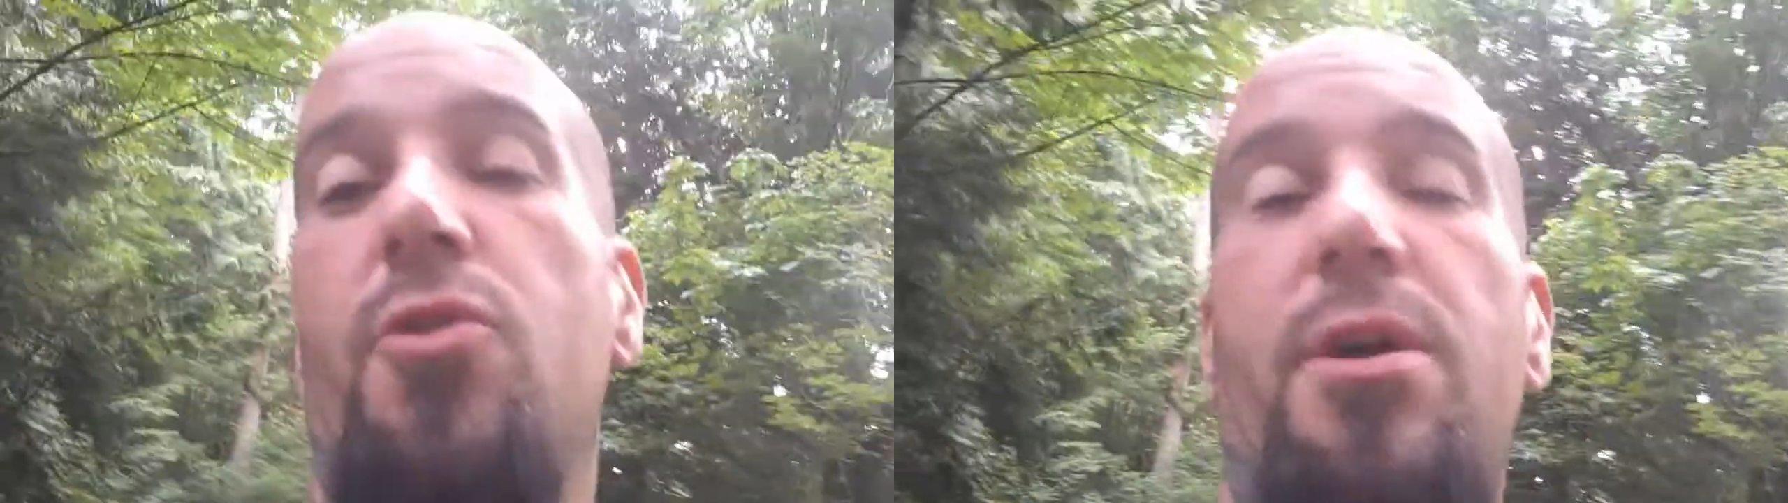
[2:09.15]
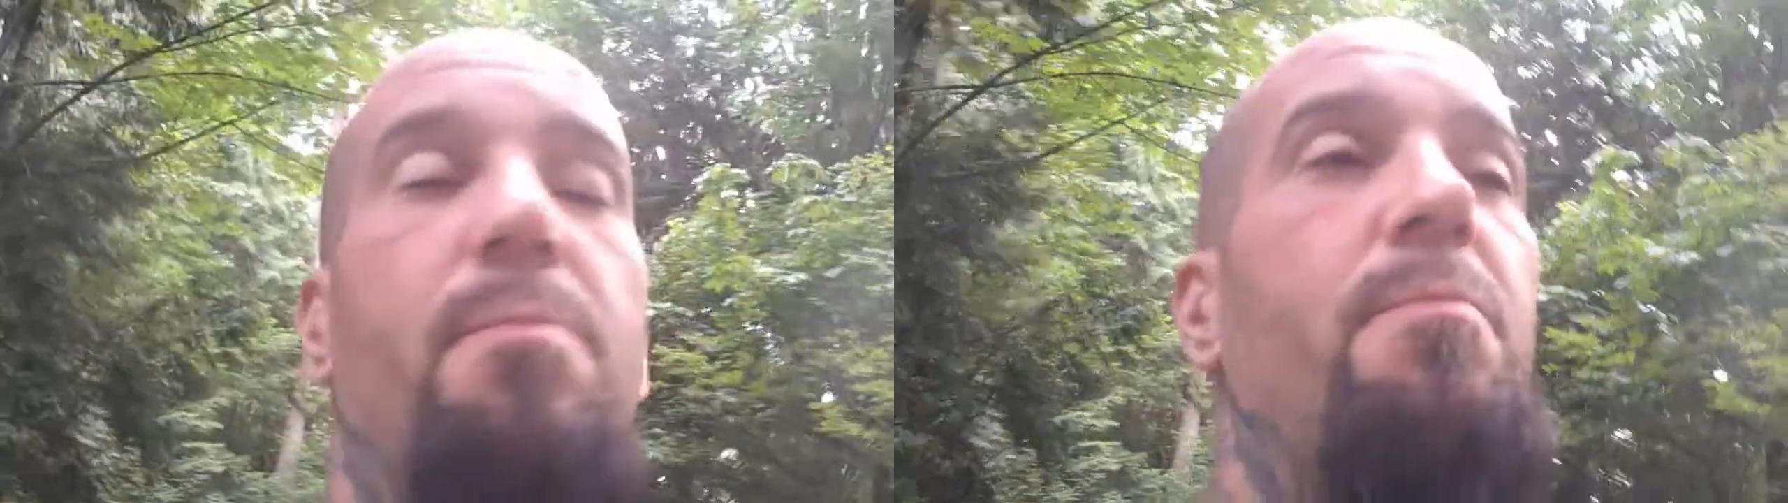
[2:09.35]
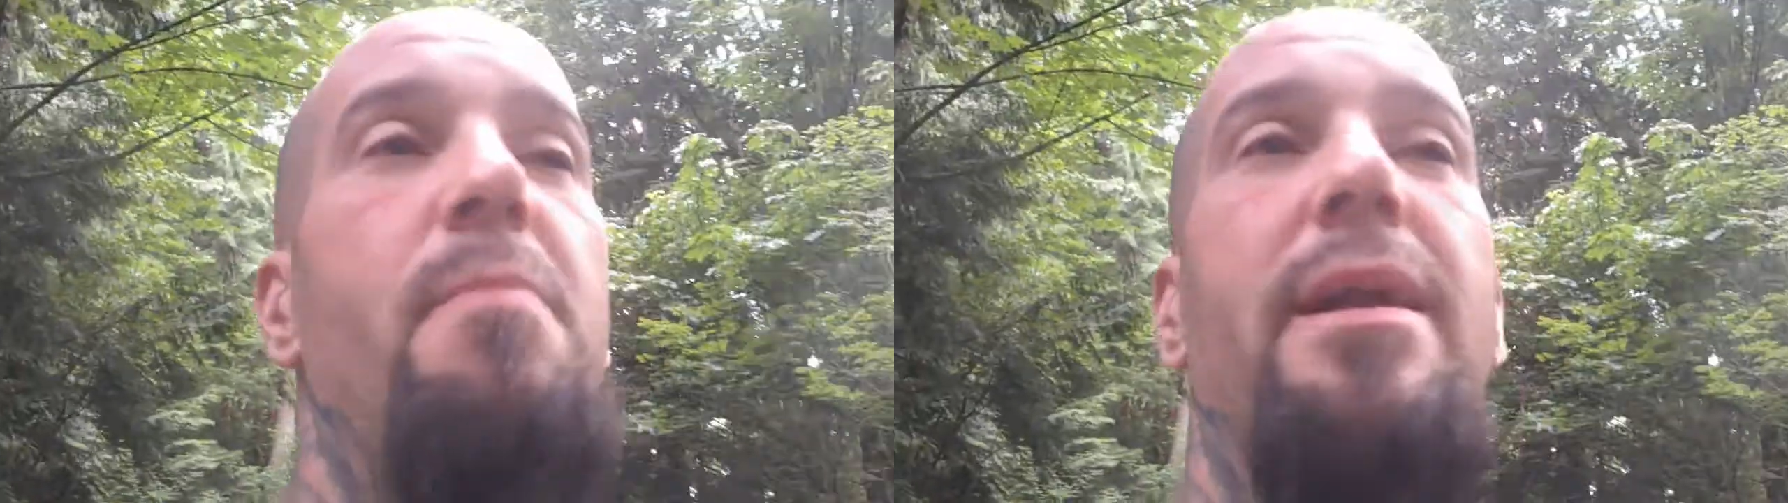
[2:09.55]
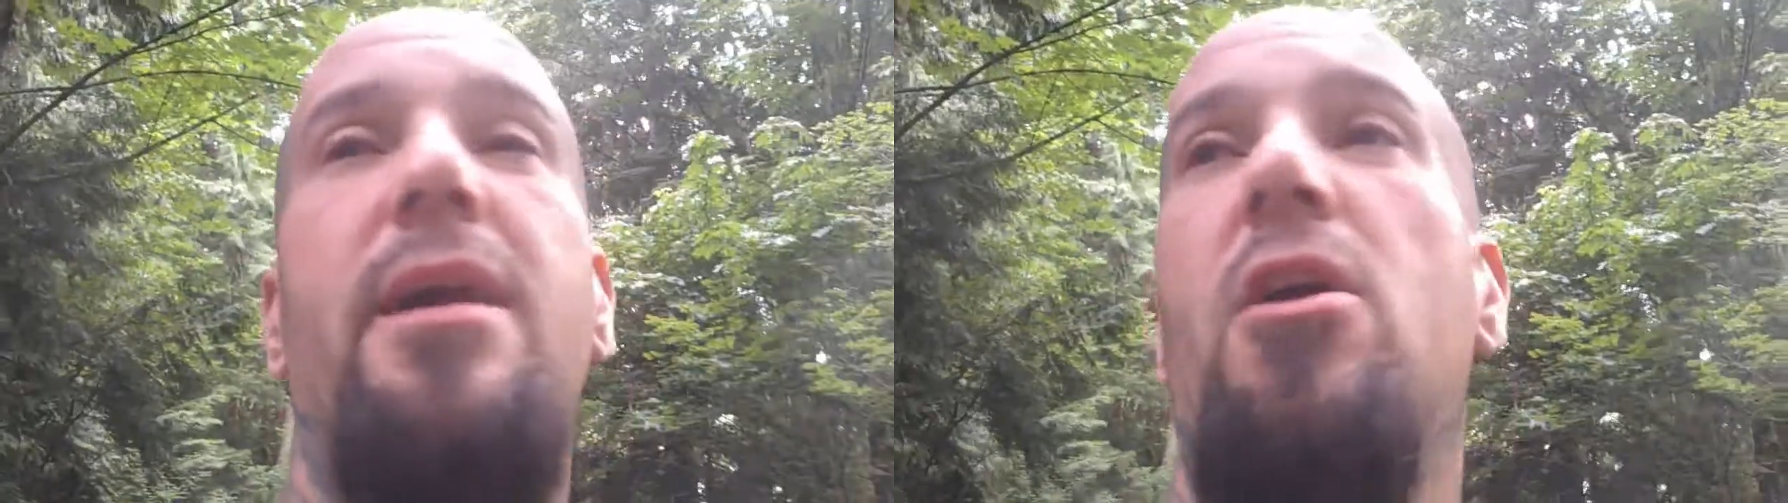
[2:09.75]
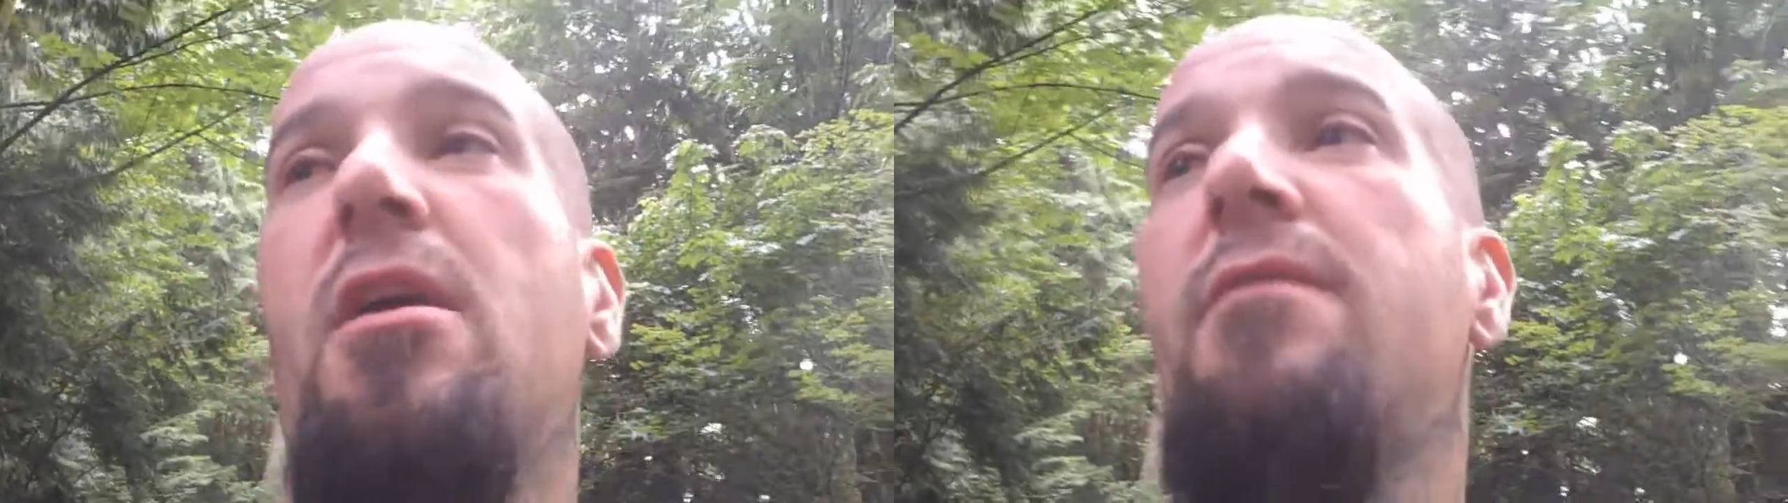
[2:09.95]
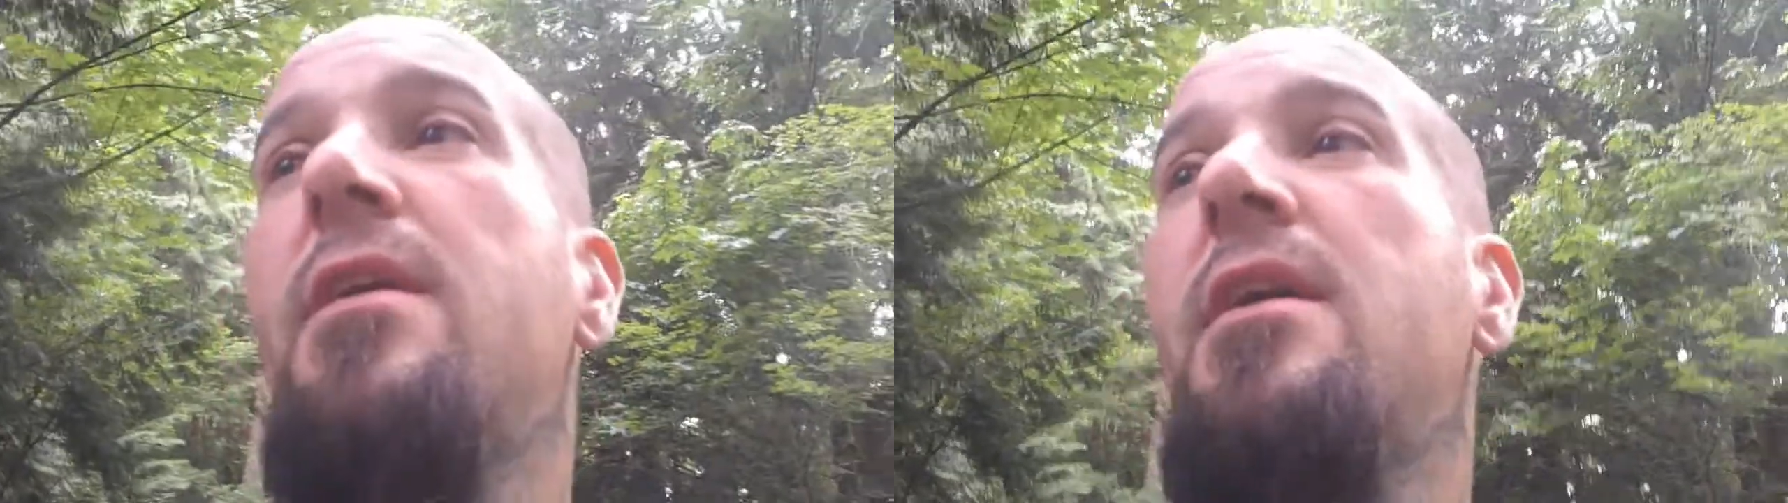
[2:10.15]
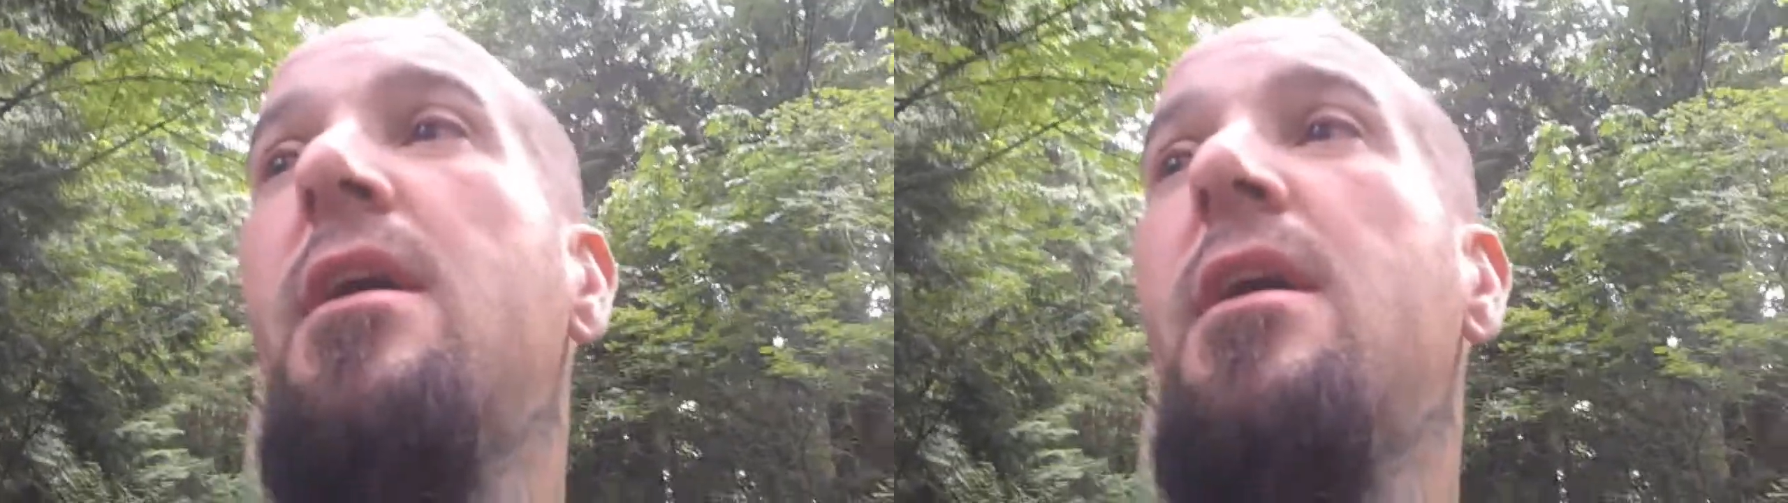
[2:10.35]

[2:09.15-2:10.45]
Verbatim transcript: the mini golf,